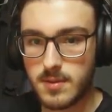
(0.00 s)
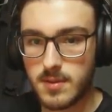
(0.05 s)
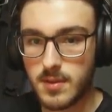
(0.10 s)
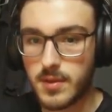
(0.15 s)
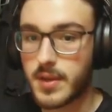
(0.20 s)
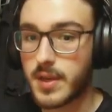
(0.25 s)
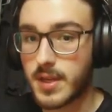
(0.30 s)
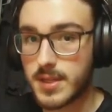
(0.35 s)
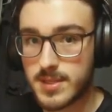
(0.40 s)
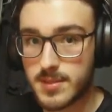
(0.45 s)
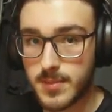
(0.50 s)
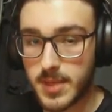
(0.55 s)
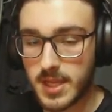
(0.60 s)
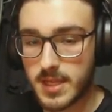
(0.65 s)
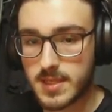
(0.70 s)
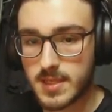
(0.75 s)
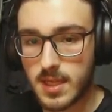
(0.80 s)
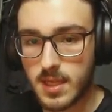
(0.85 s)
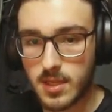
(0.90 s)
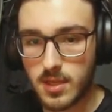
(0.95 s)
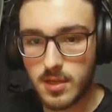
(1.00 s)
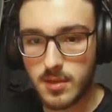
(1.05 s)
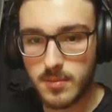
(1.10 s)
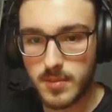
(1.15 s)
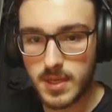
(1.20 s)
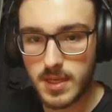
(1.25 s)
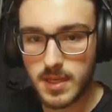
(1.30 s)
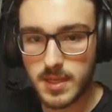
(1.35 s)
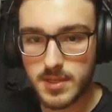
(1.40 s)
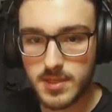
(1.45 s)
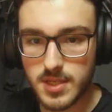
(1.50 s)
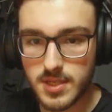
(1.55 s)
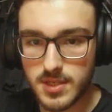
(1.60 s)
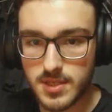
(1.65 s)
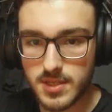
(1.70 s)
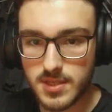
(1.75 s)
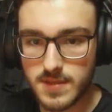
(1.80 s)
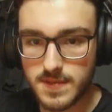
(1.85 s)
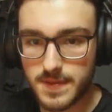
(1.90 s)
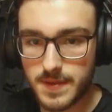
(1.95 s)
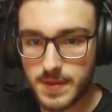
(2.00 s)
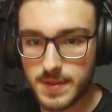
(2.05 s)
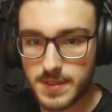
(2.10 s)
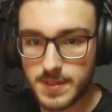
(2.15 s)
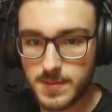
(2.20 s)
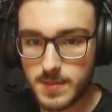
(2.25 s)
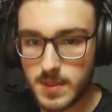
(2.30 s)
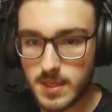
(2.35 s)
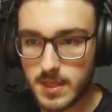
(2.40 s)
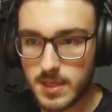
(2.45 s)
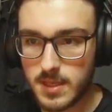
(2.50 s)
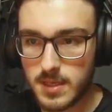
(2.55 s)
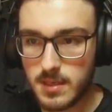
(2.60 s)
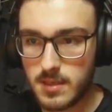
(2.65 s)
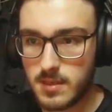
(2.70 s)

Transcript: You can also make it taller by changing this first one.